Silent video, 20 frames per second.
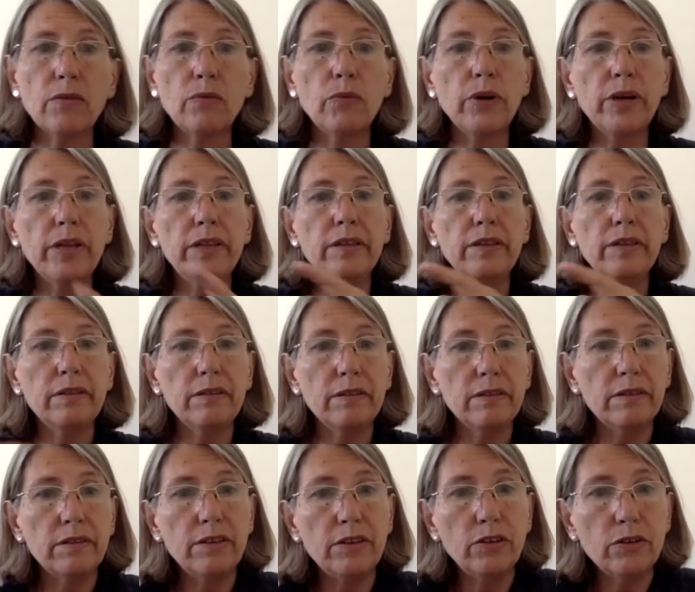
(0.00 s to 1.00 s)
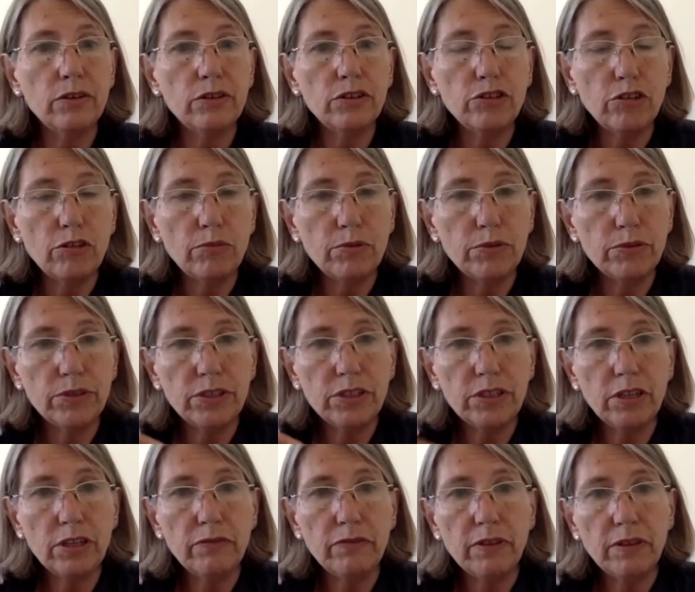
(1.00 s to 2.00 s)
When your control pause is
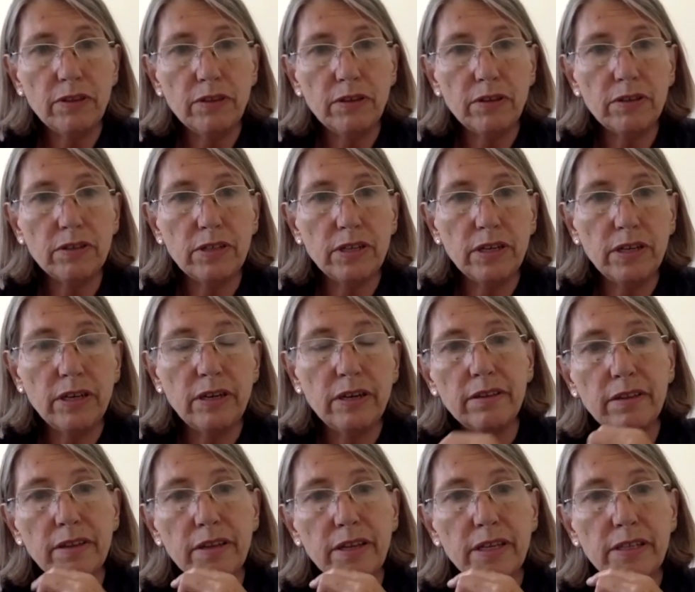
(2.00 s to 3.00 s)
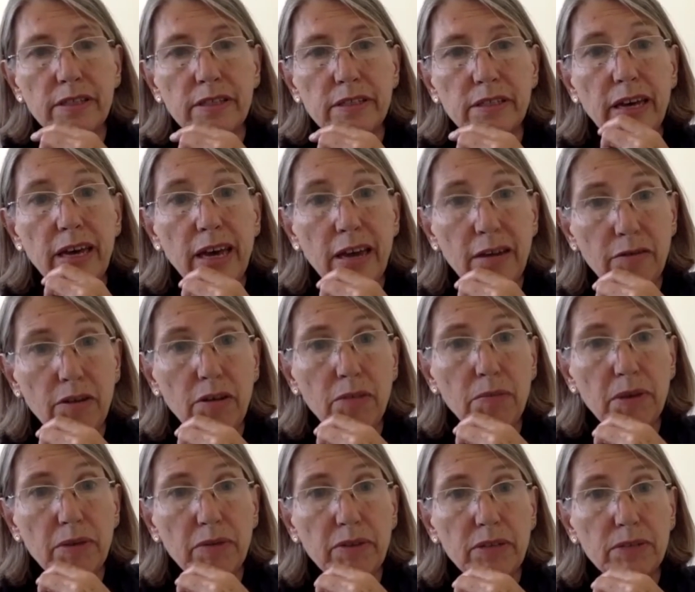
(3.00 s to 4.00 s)
over 30, there's
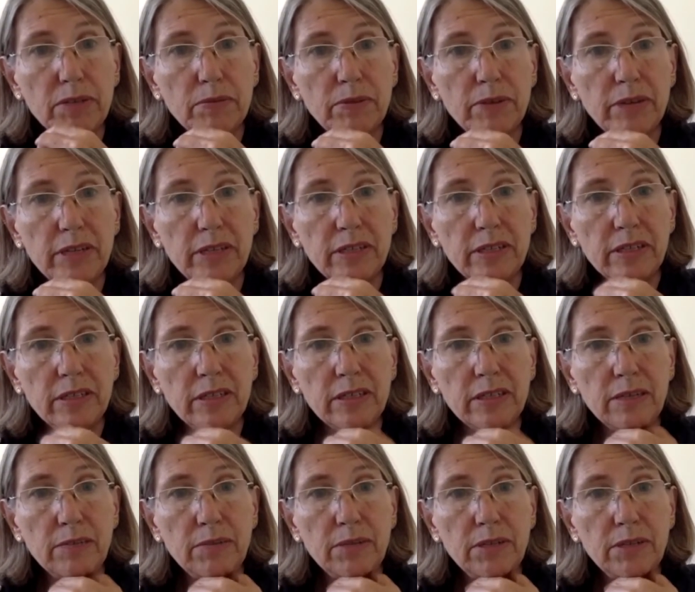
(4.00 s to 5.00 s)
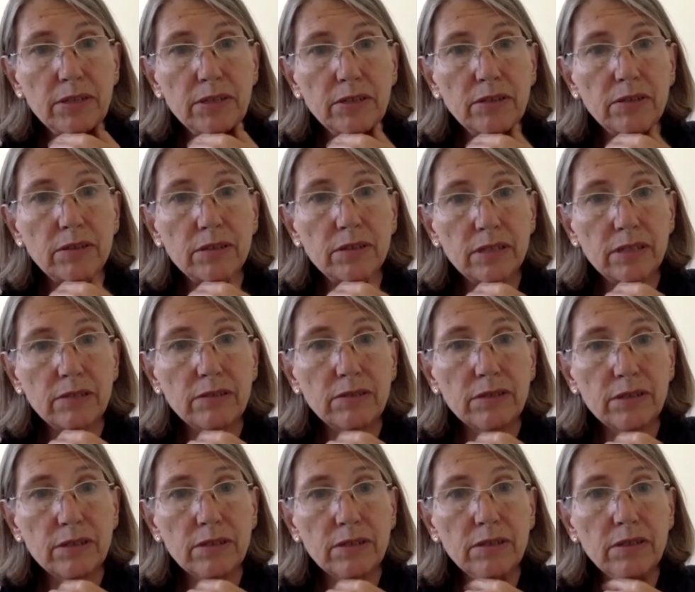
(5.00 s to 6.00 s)
aerobic respiration established, so the cells
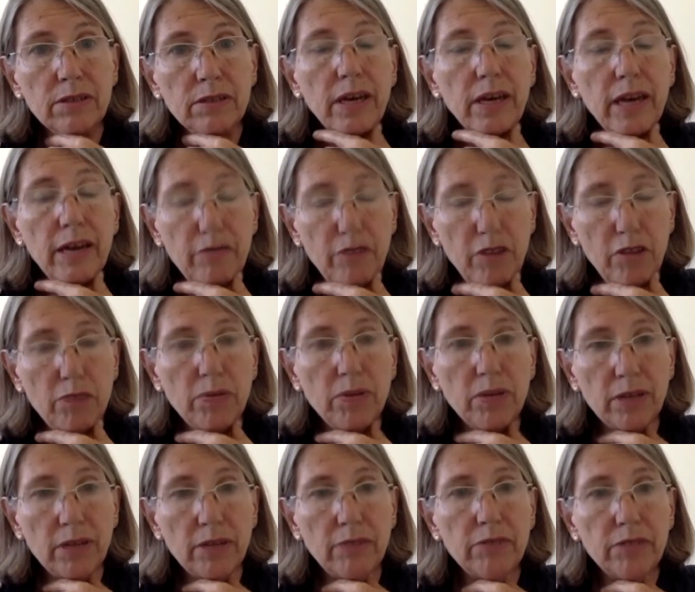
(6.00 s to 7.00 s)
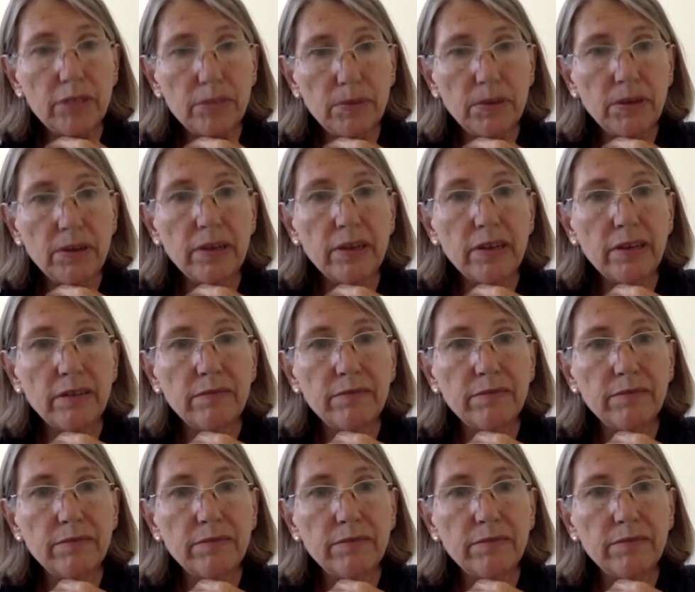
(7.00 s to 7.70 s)
can aerobically respire.